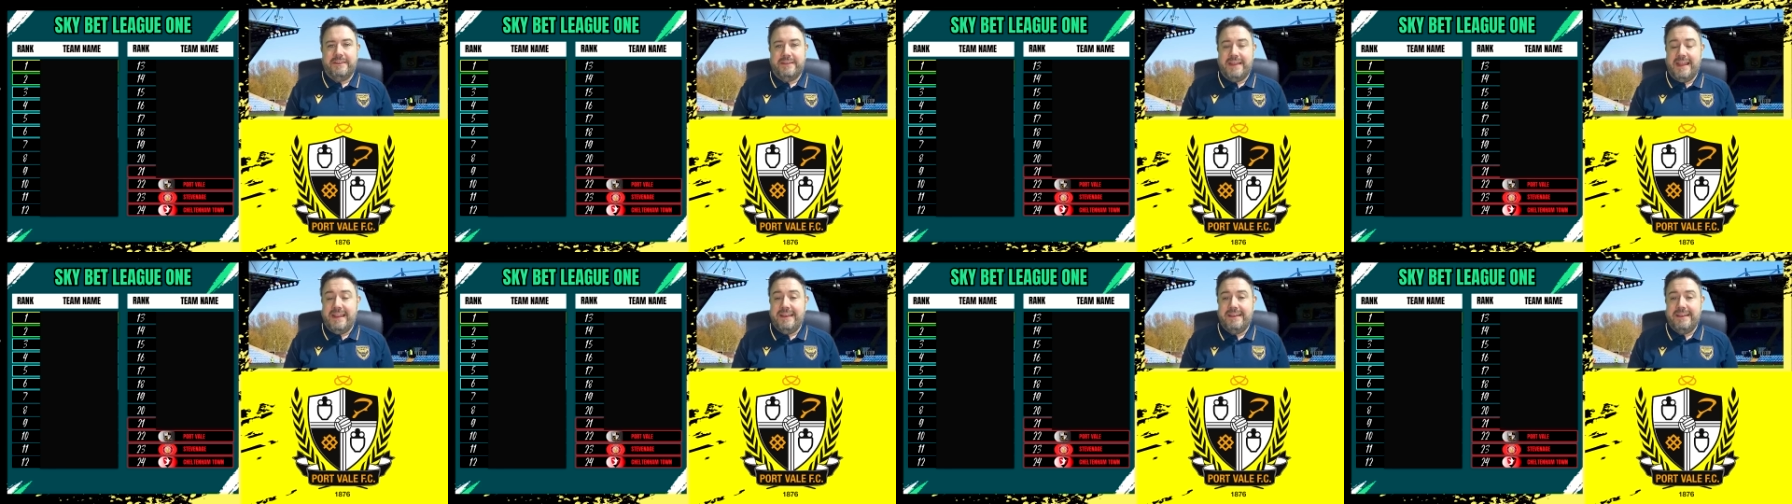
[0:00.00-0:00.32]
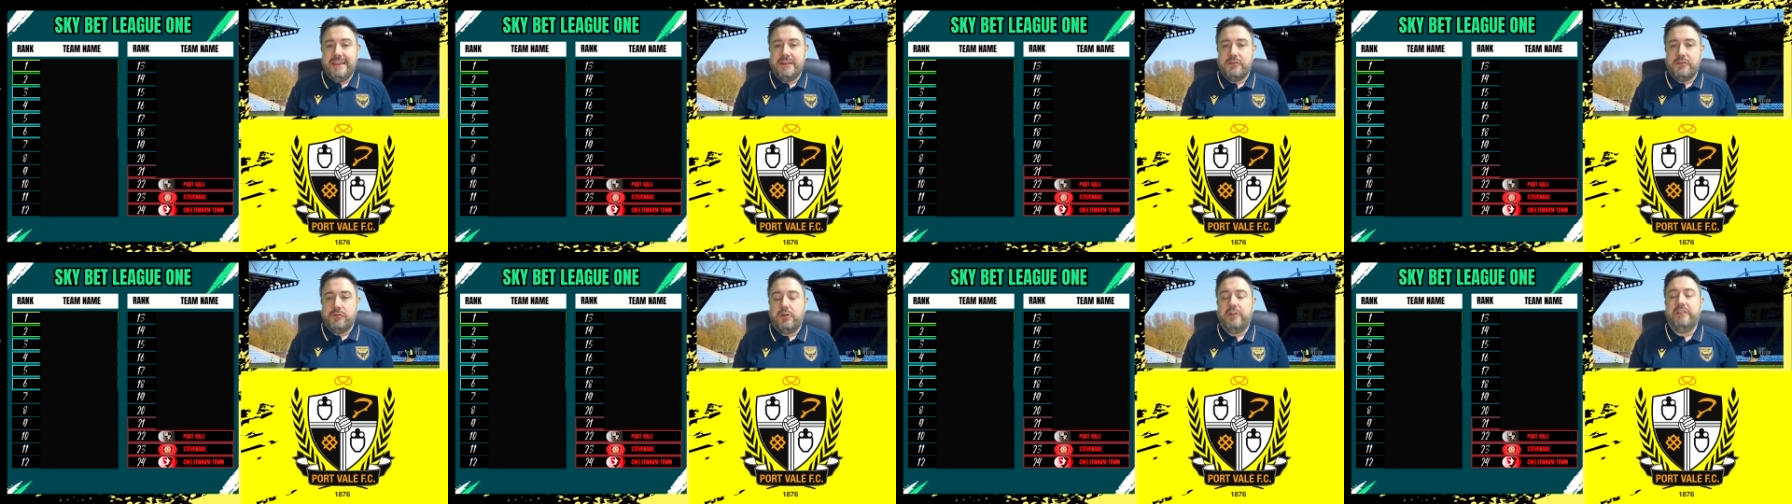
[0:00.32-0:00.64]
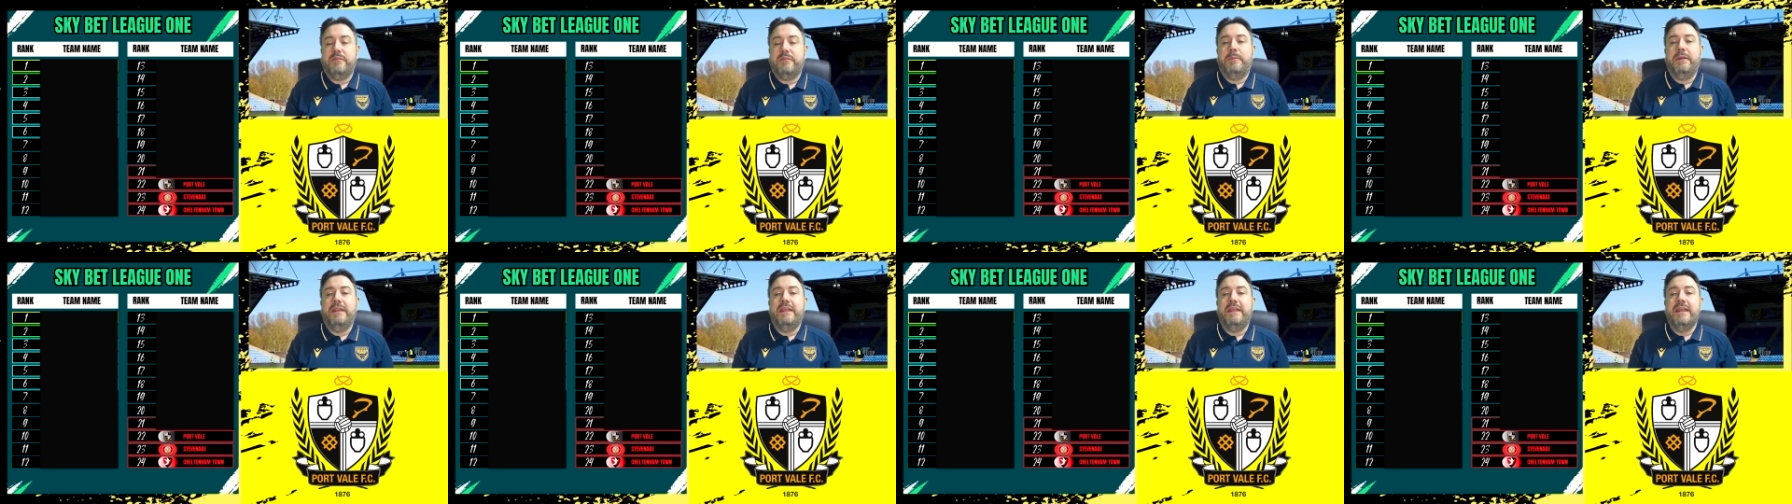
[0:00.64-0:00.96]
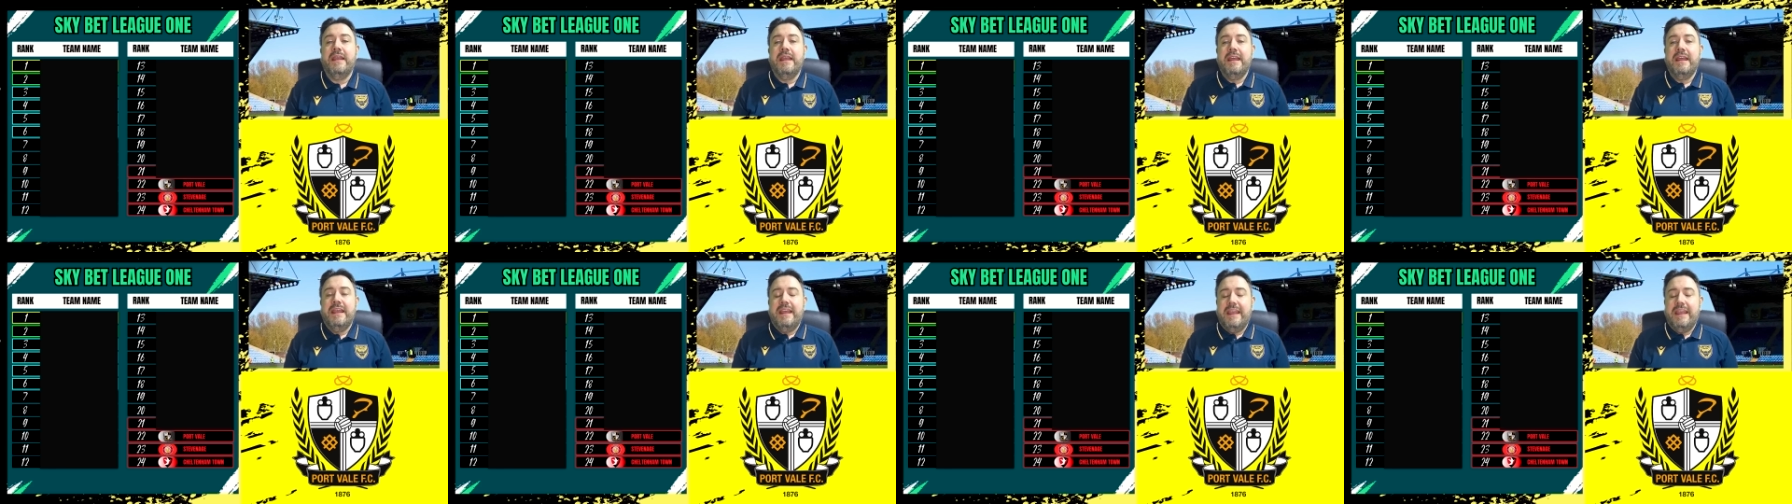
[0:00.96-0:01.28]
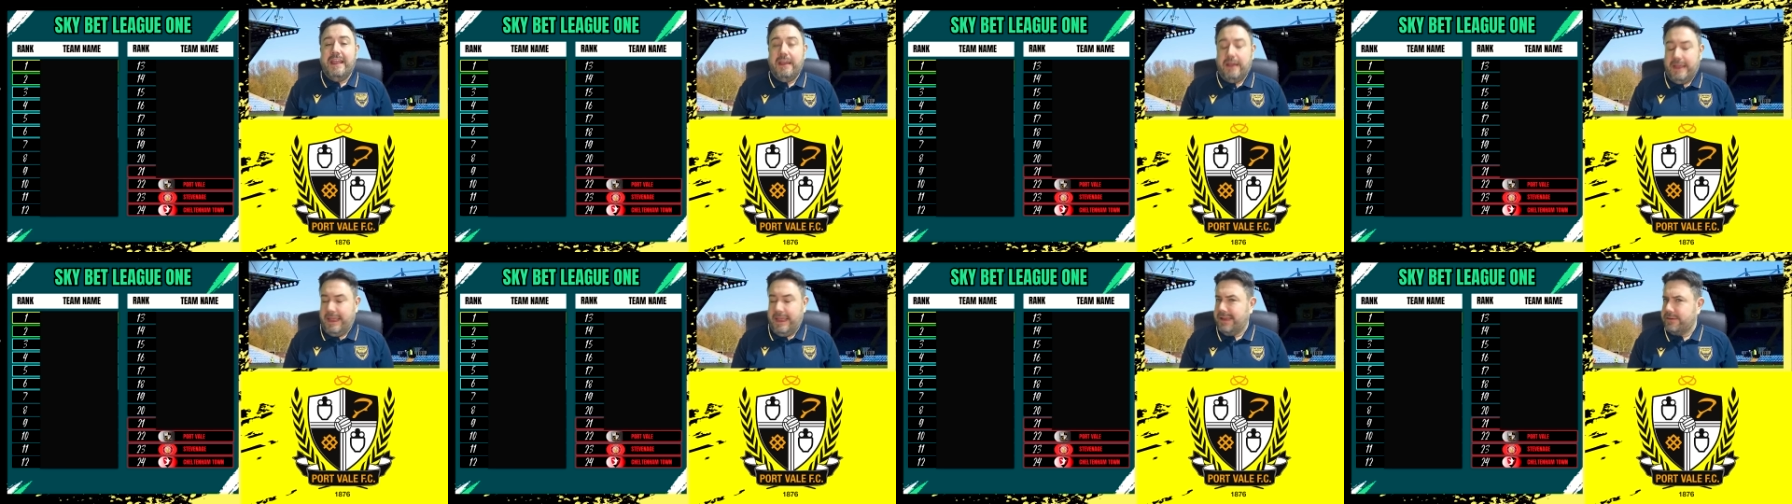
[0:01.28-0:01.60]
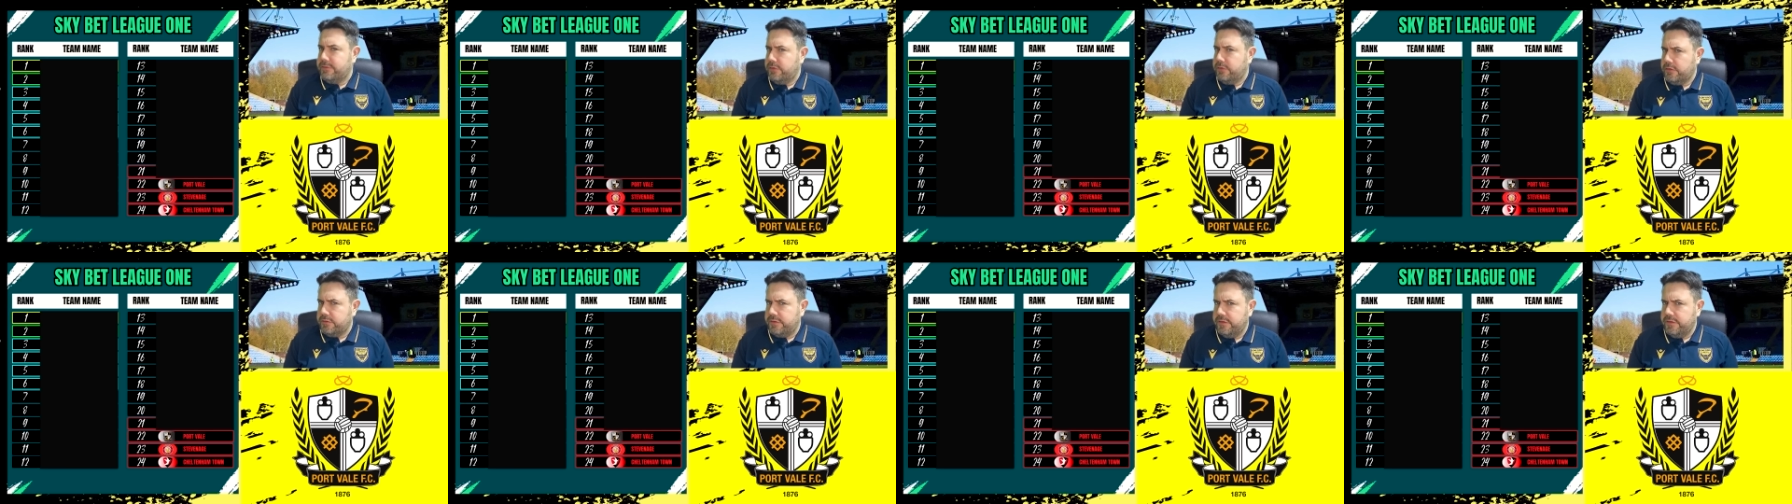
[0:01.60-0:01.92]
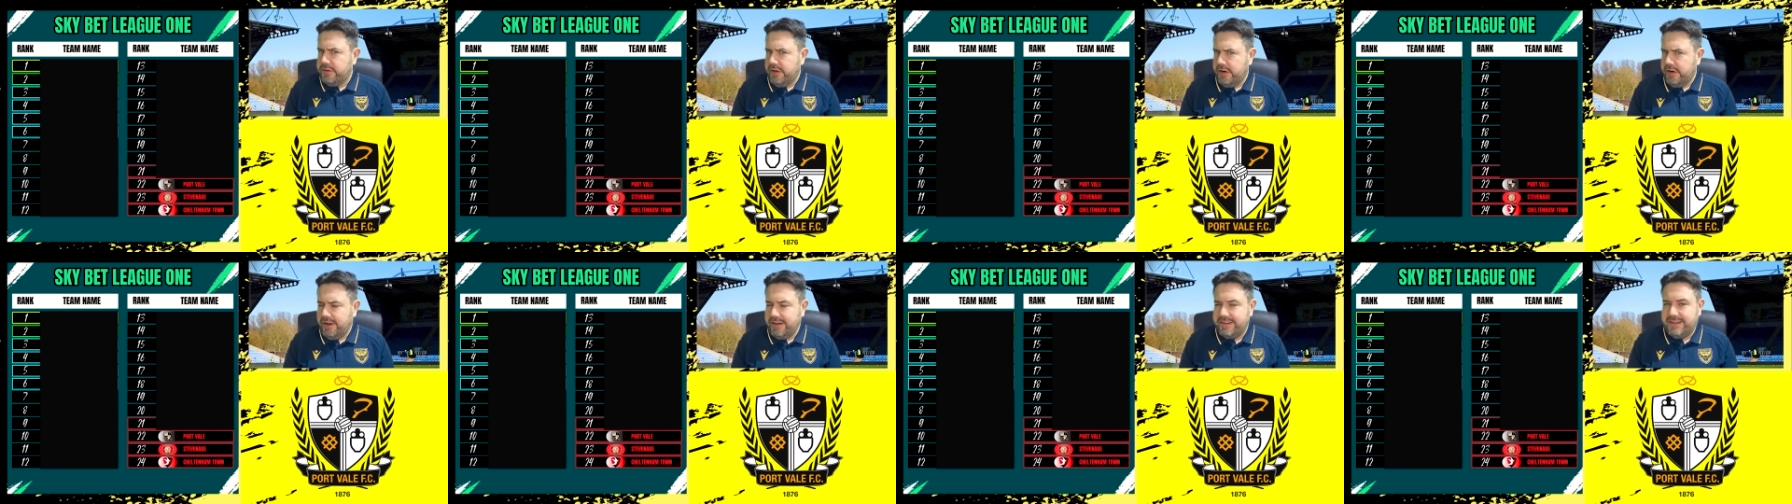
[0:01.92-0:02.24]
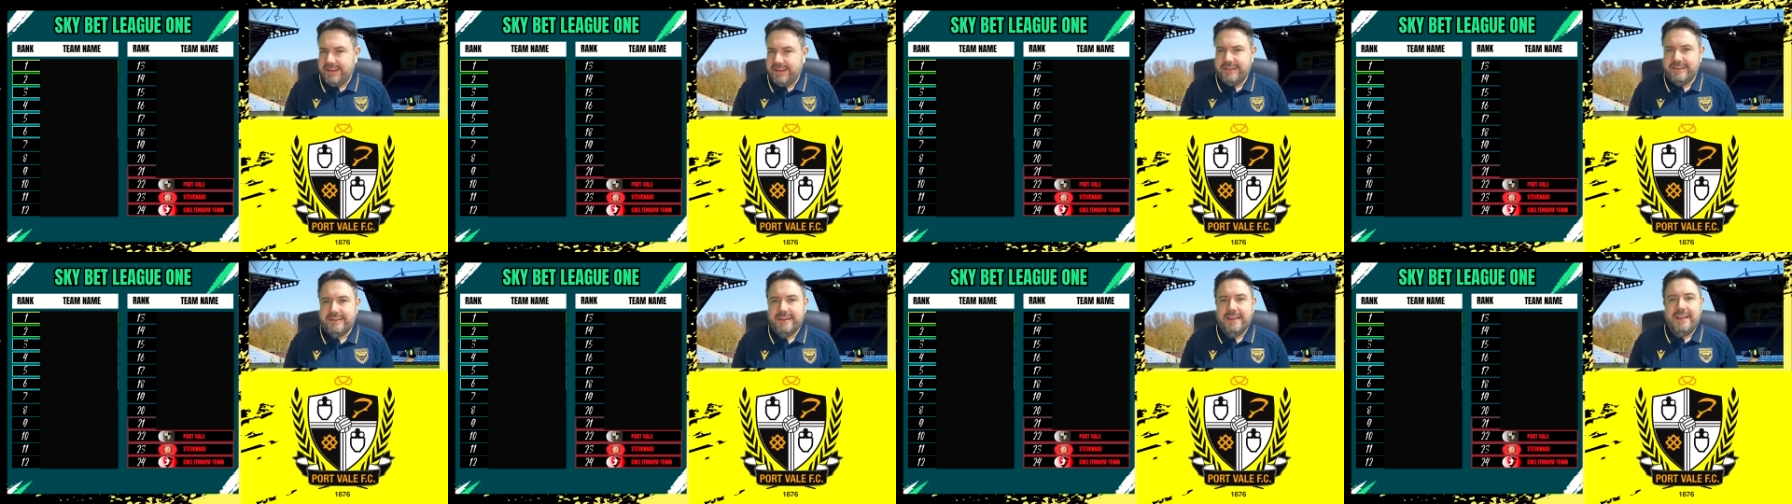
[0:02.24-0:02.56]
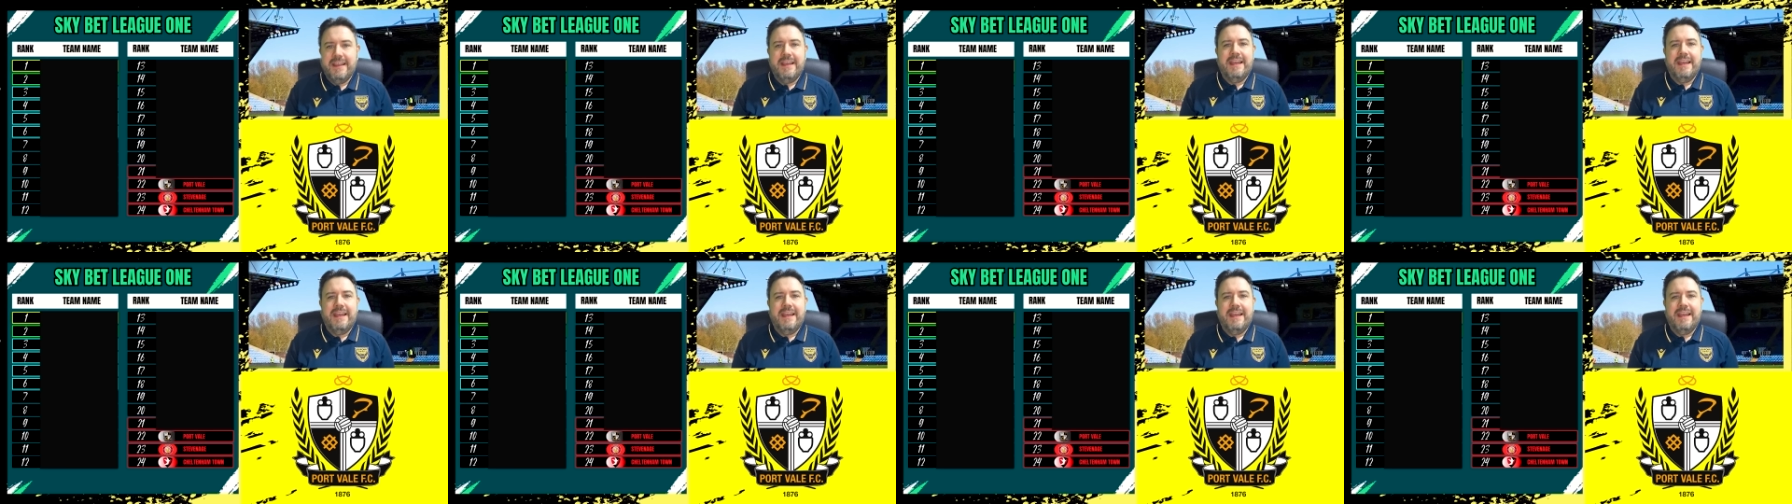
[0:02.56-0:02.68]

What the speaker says: Andy Crosby, ex-Oxford United,